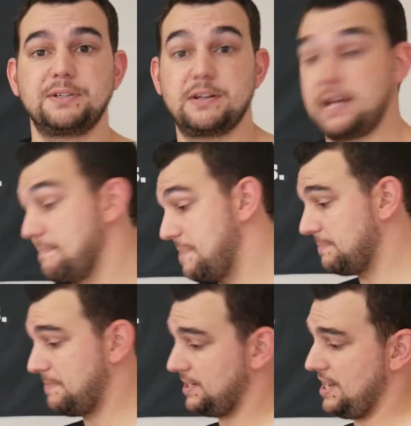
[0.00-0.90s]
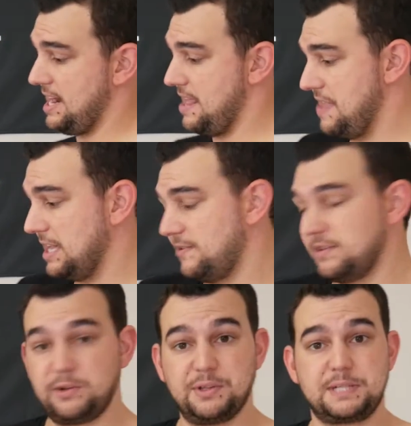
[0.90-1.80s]
So yeah, big shout out, thank you to
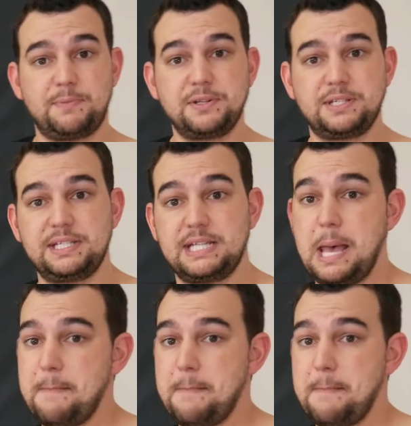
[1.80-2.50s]
all the sponsors: